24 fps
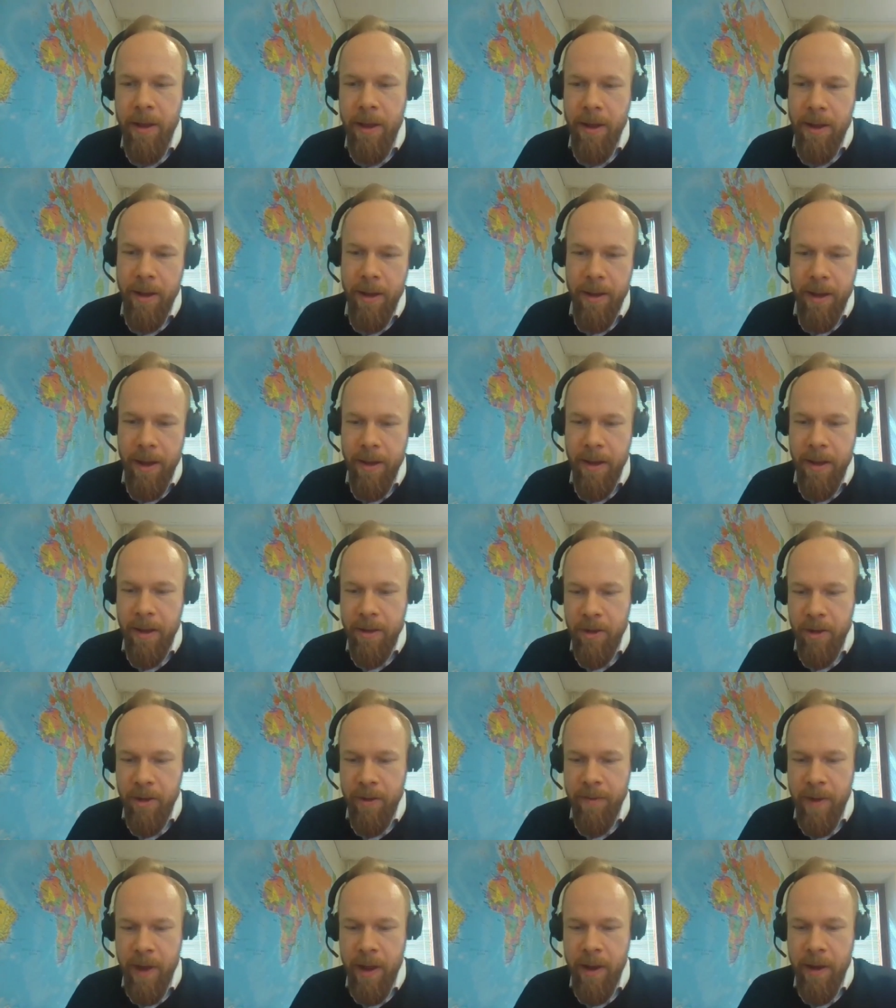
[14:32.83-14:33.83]
Uh, sort
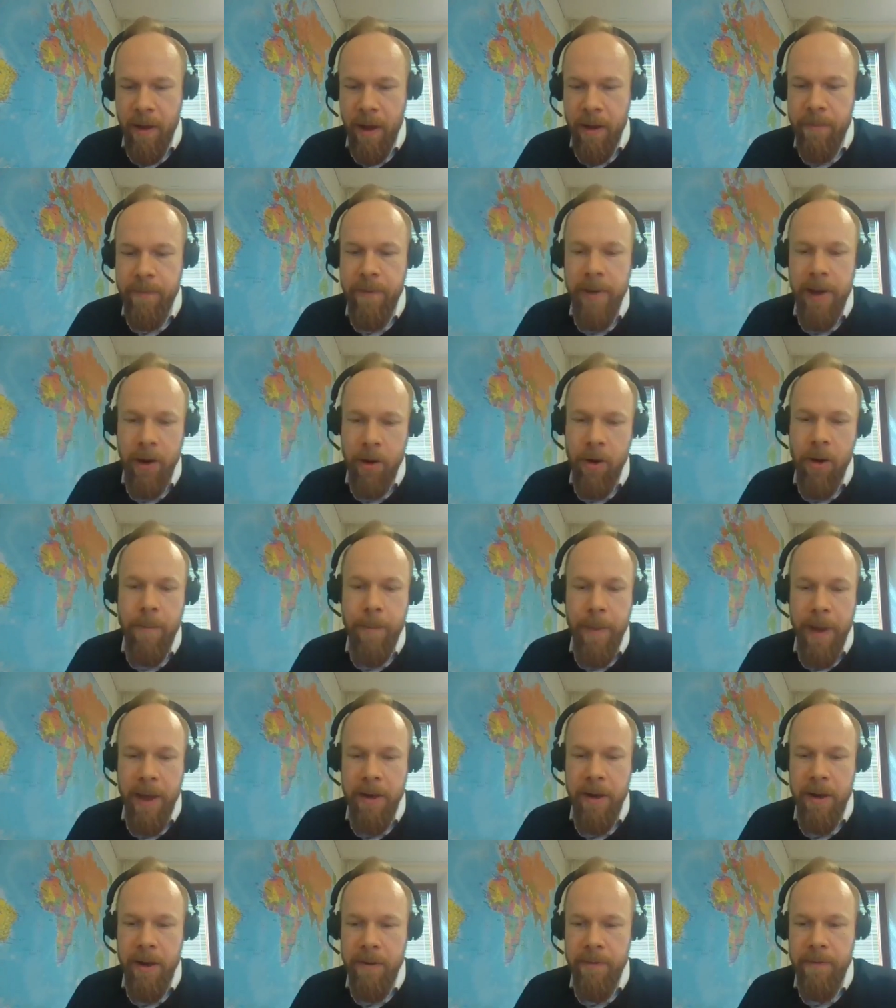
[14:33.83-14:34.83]
of un- unfair
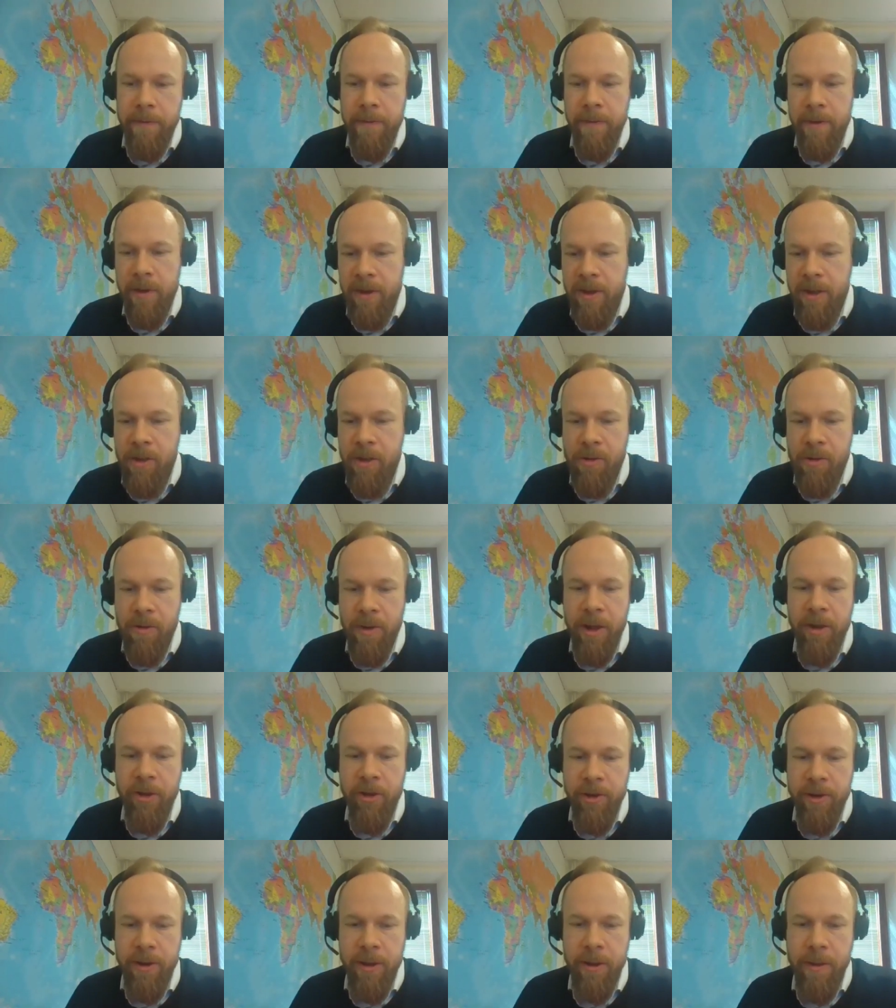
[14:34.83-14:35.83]
competitive
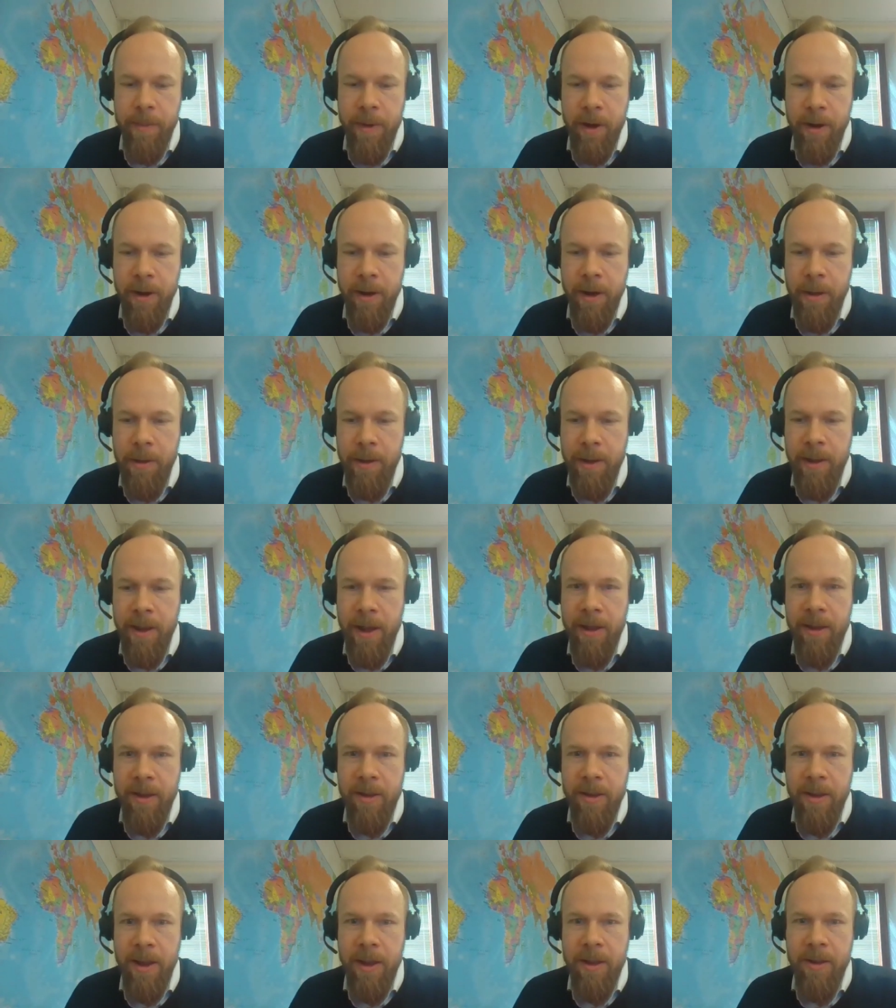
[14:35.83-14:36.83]
situation in the market. I think
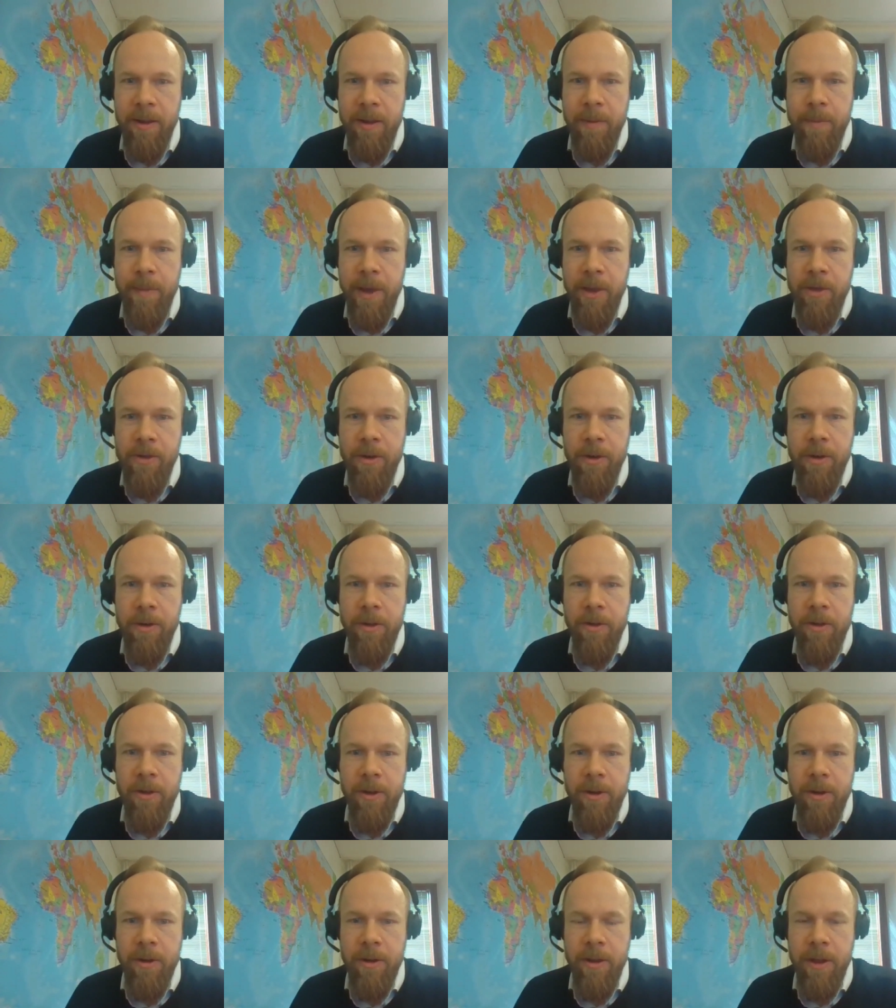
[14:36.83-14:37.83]
that's that's the major
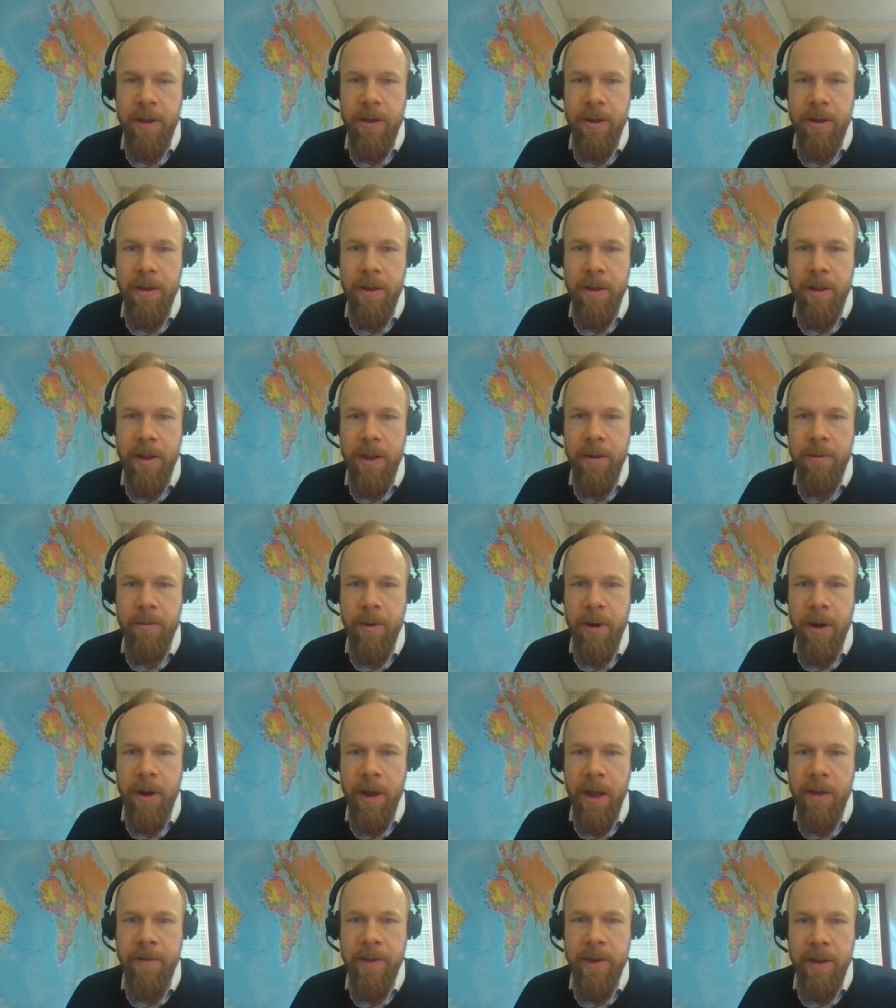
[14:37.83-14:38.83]
concern that that we're
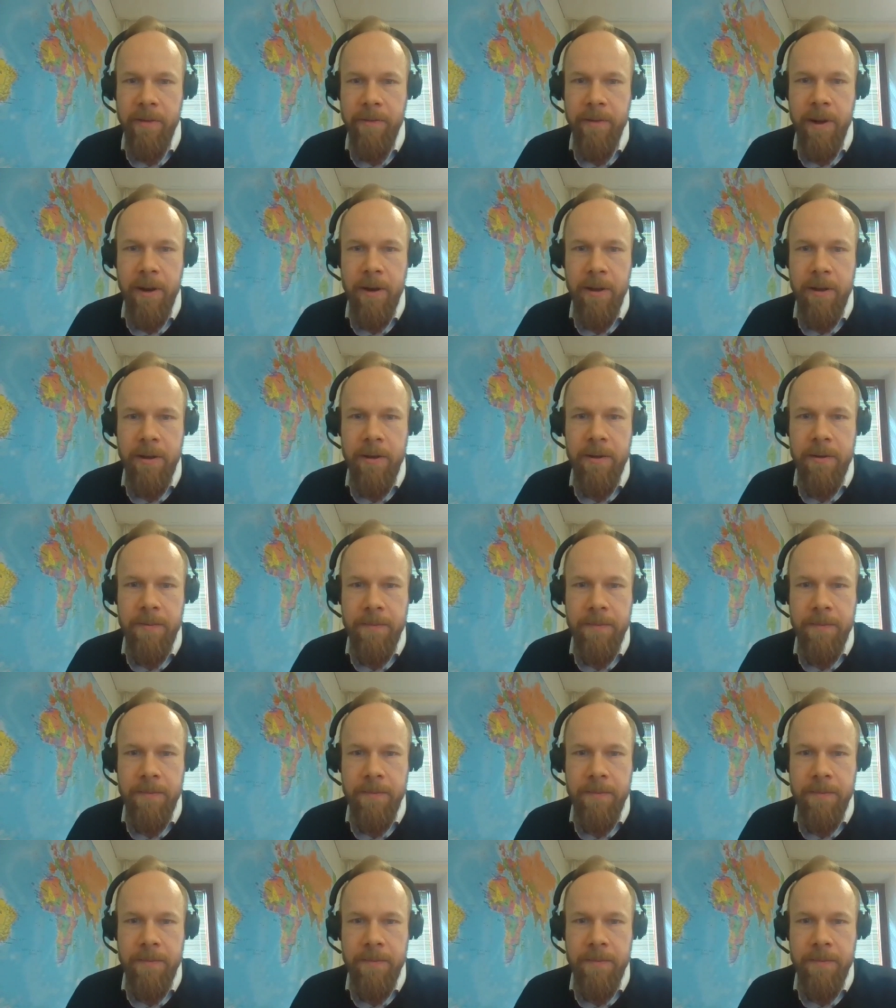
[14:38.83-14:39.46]
having in Finland.